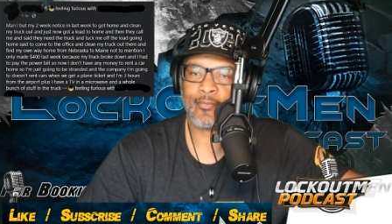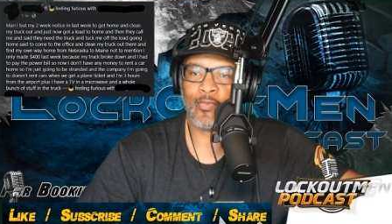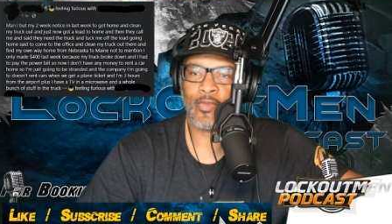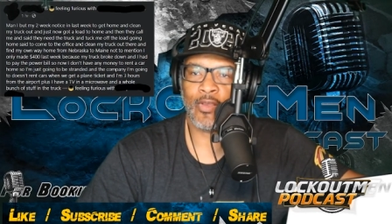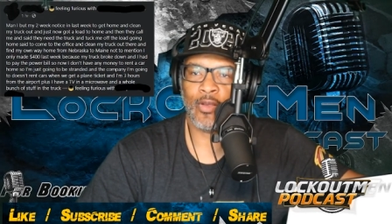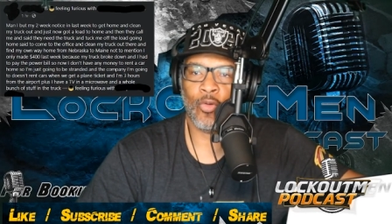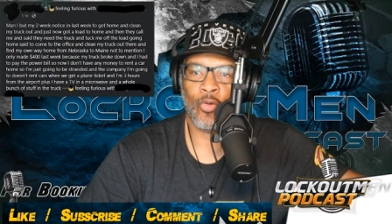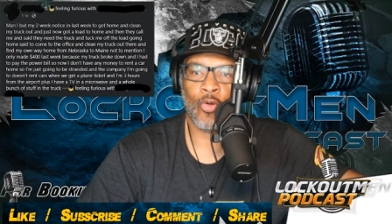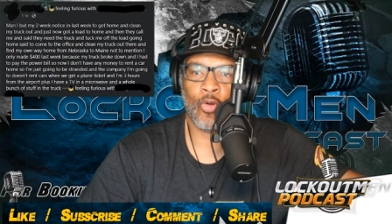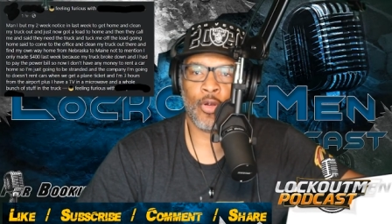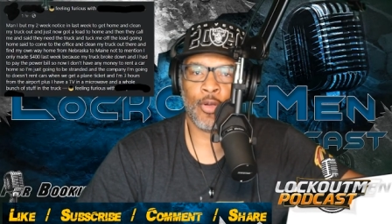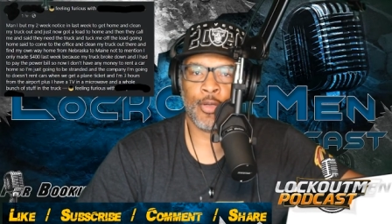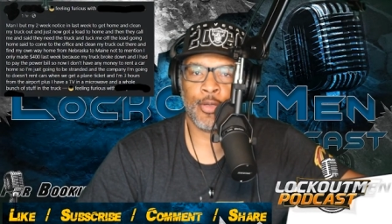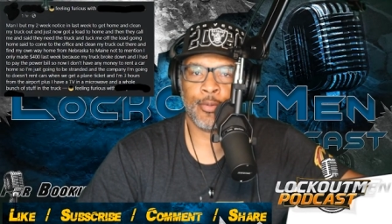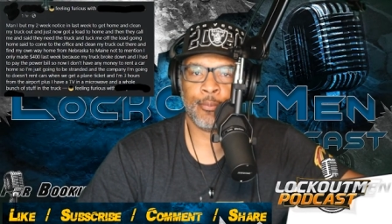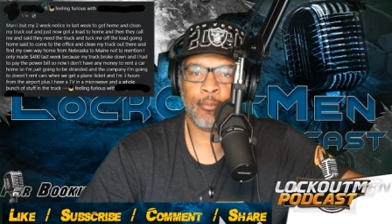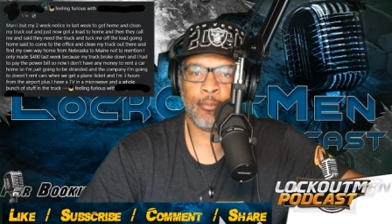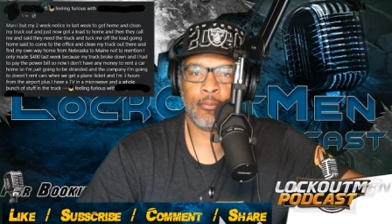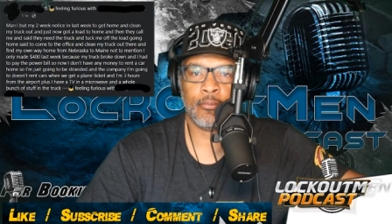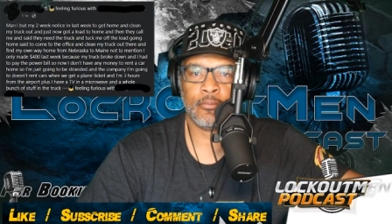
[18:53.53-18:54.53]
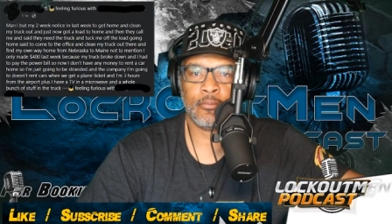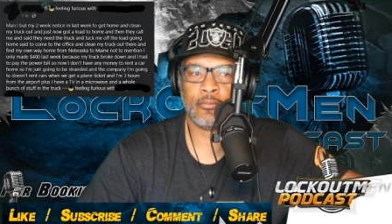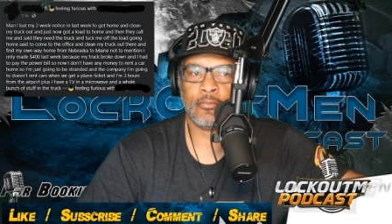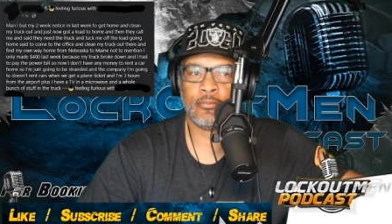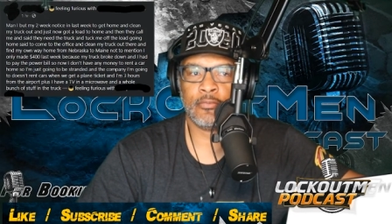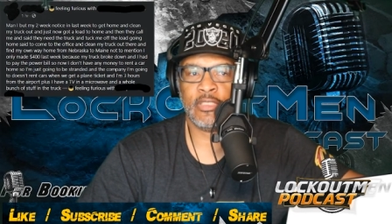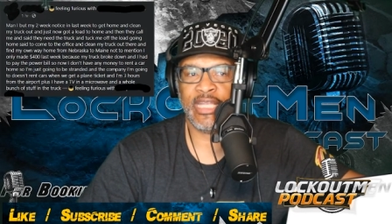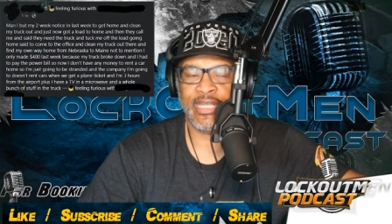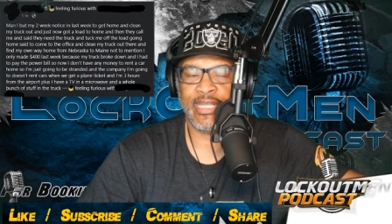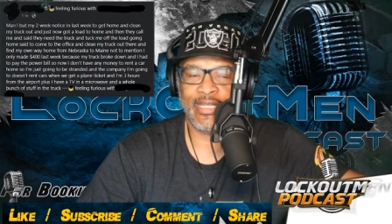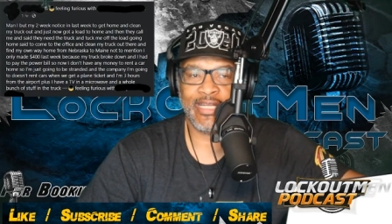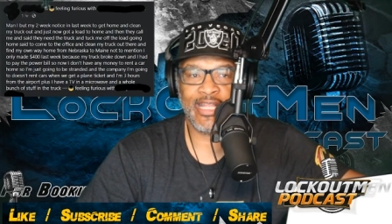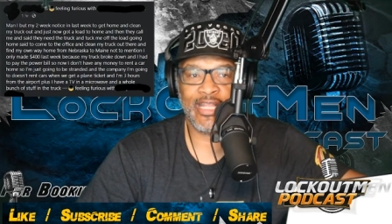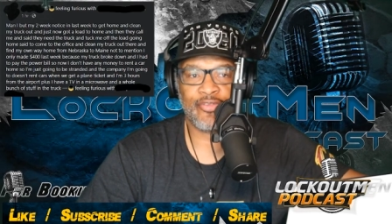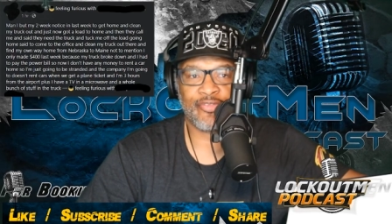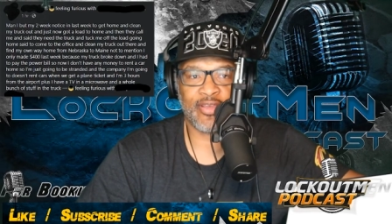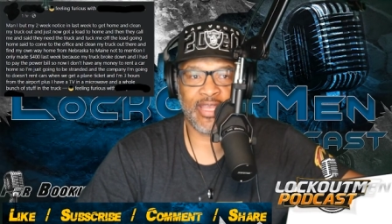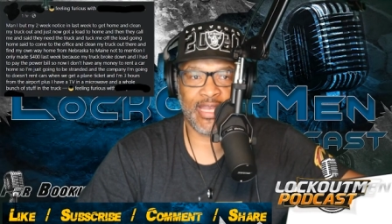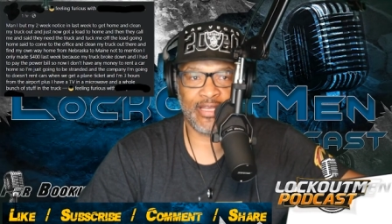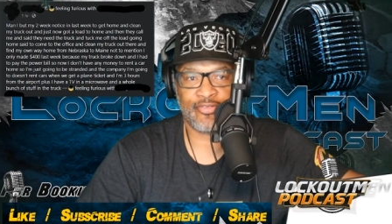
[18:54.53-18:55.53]
or in
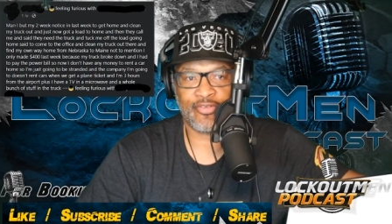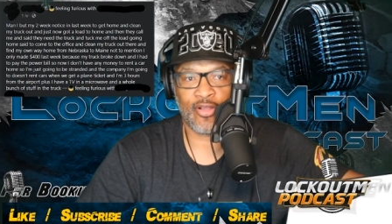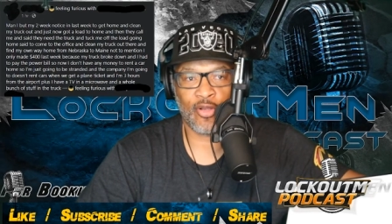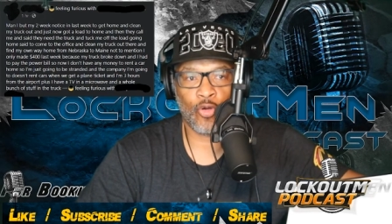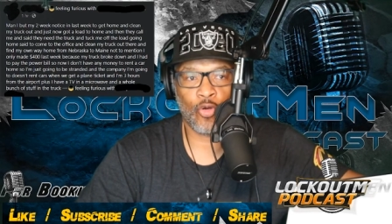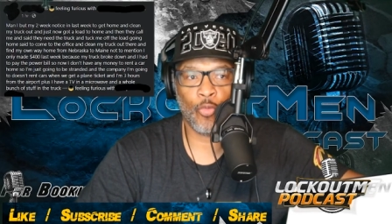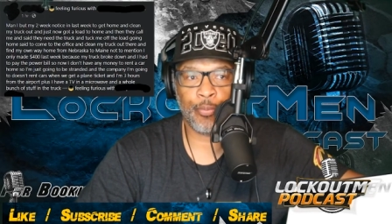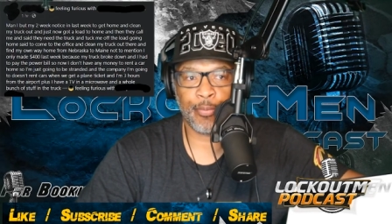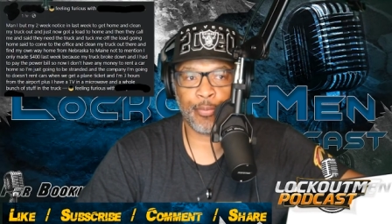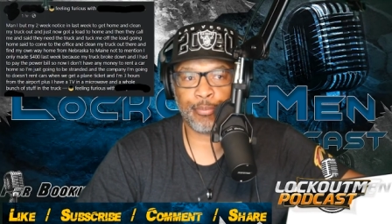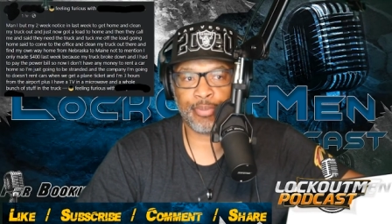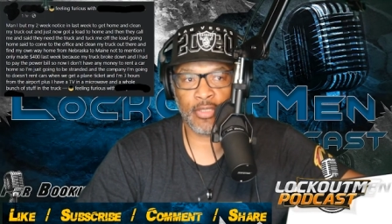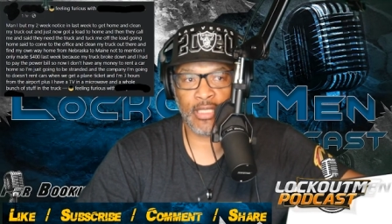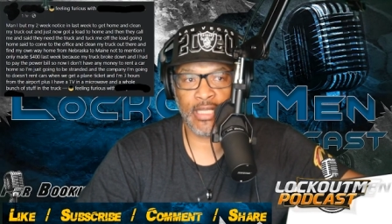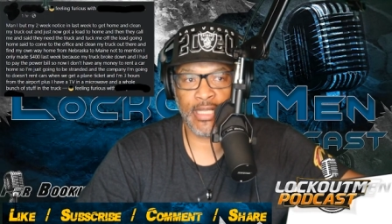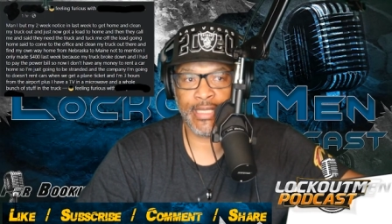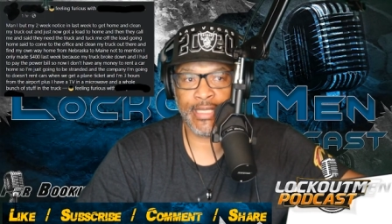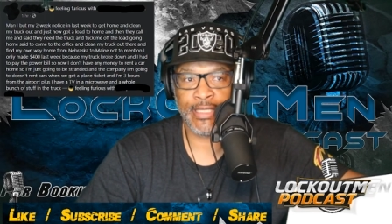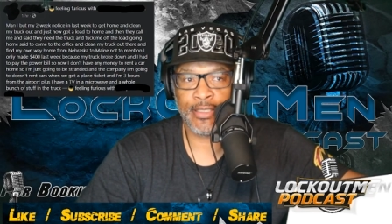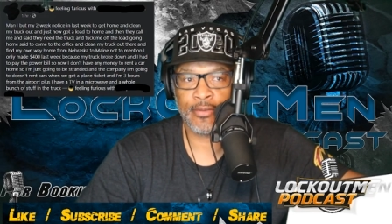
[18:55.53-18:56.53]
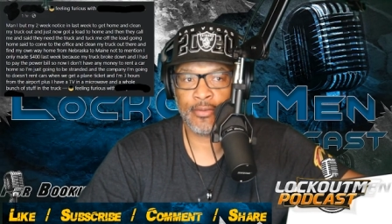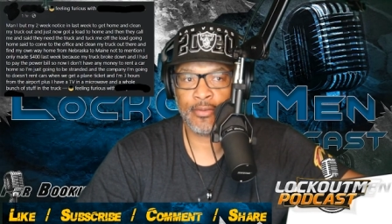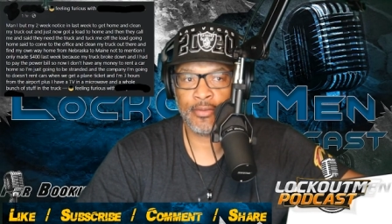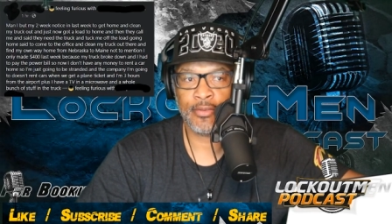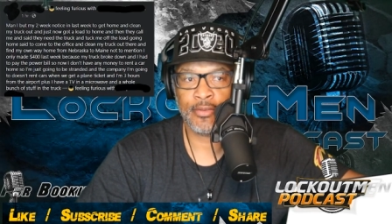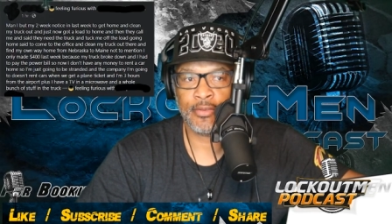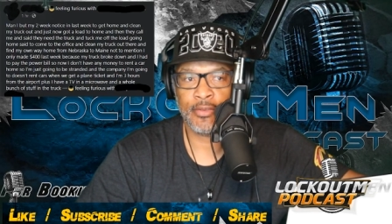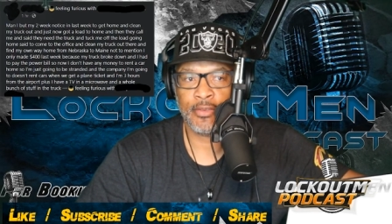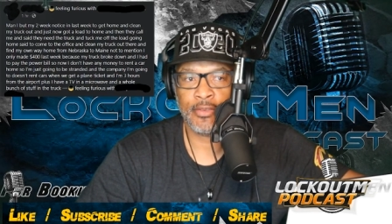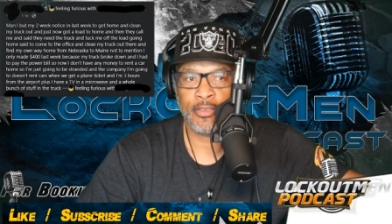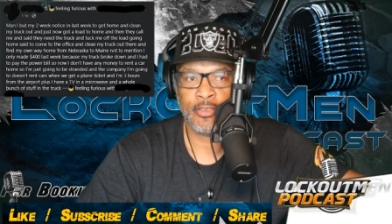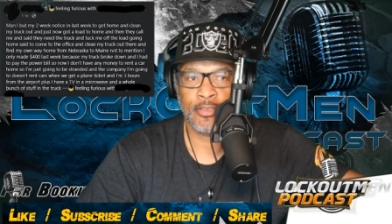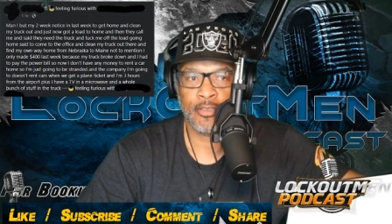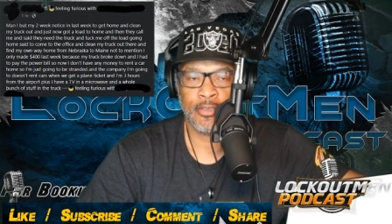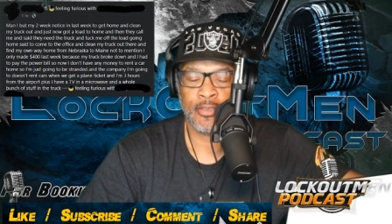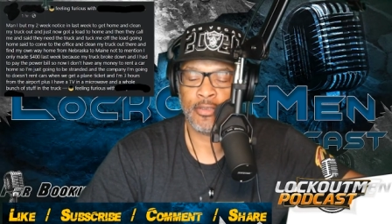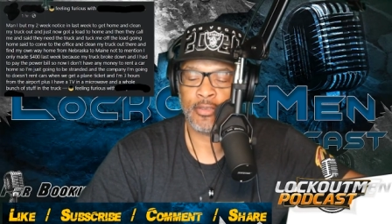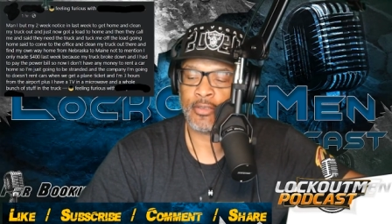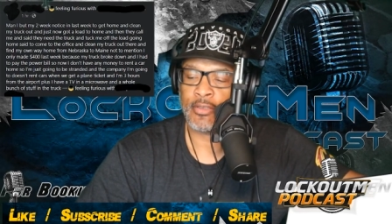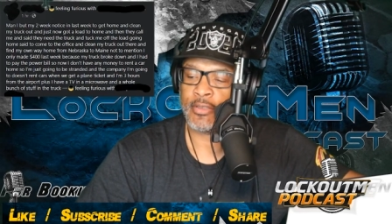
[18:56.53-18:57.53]
this case, I hope a plane,
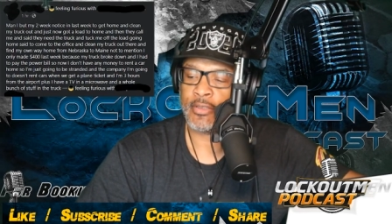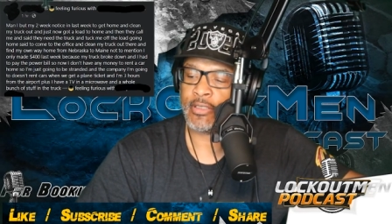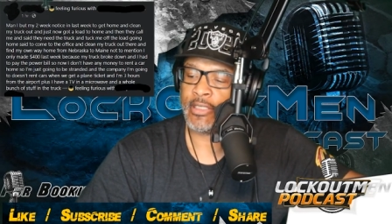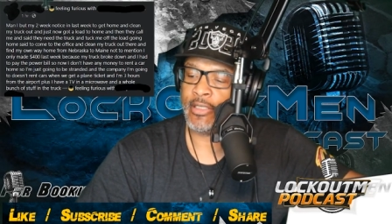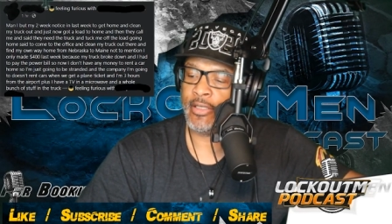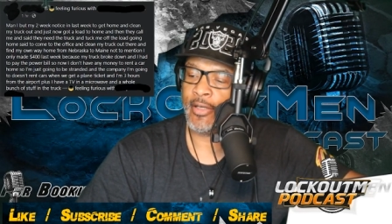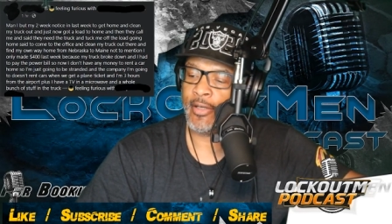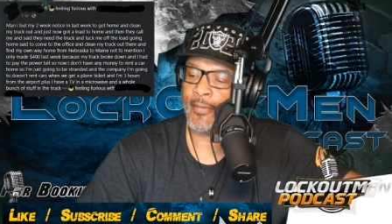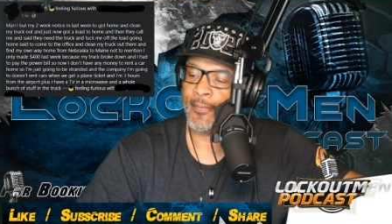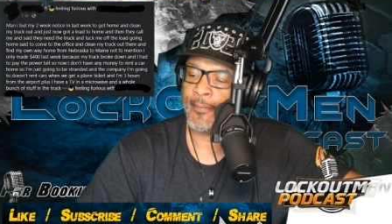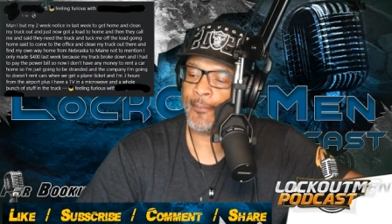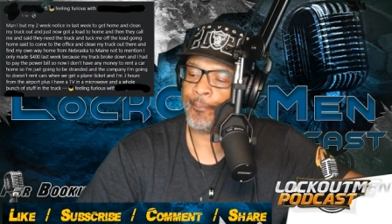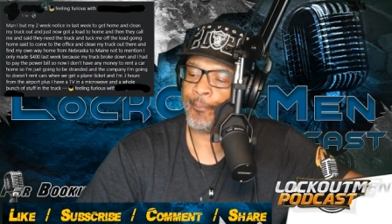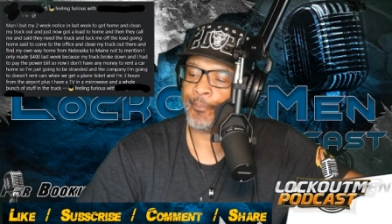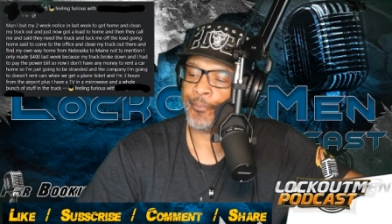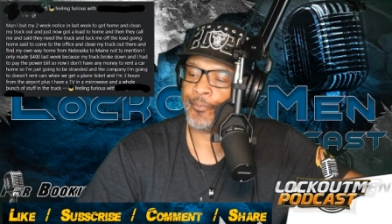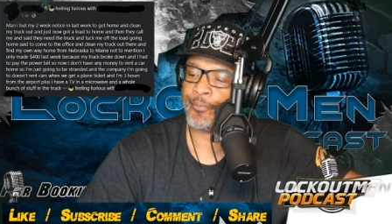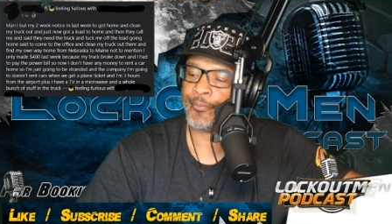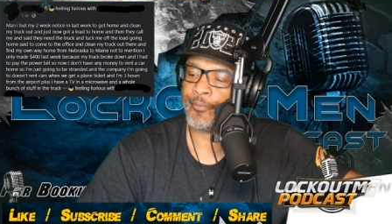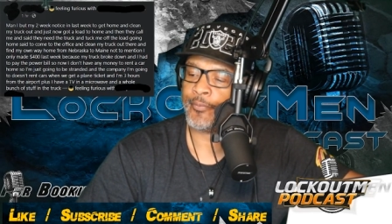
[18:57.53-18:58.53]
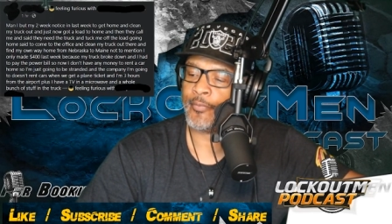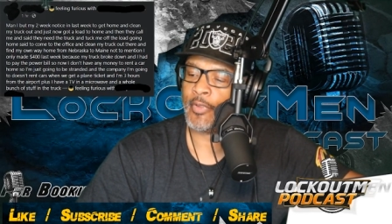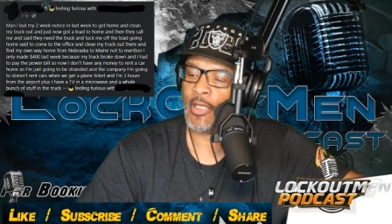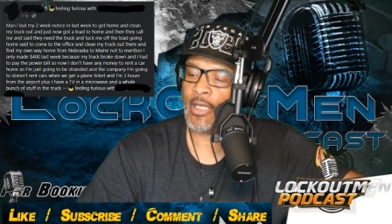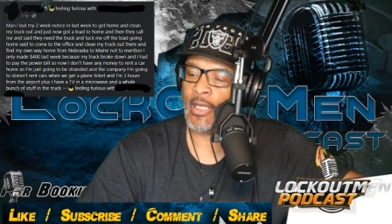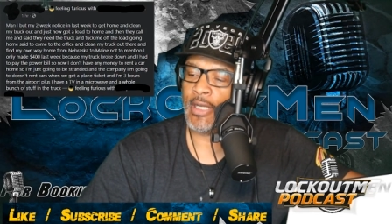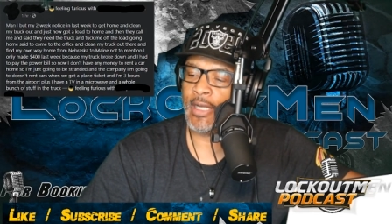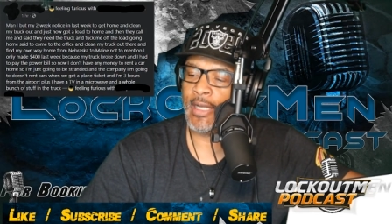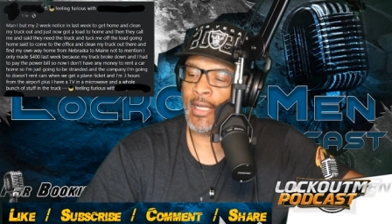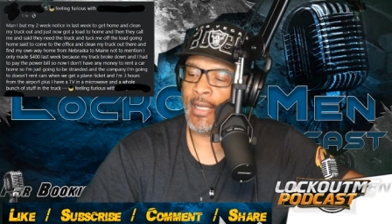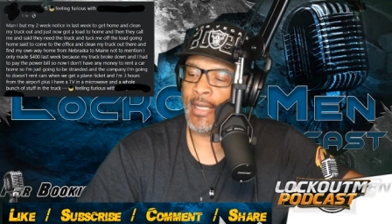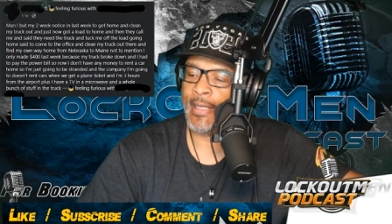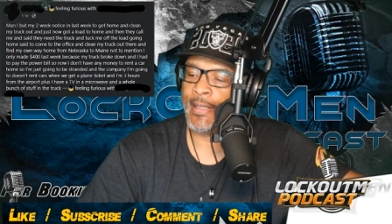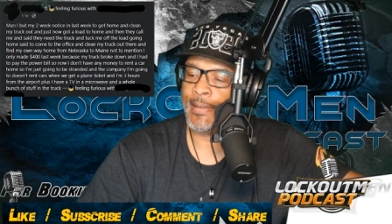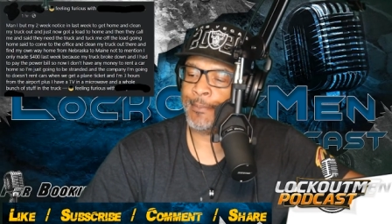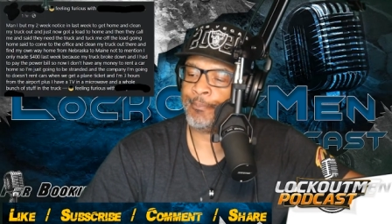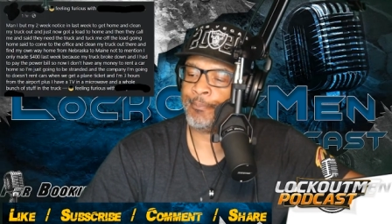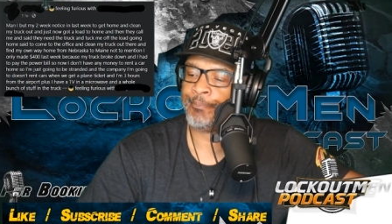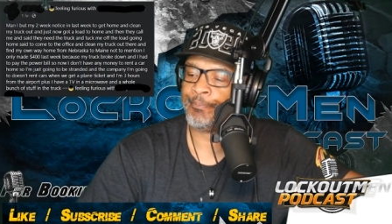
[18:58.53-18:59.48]
you know. Um,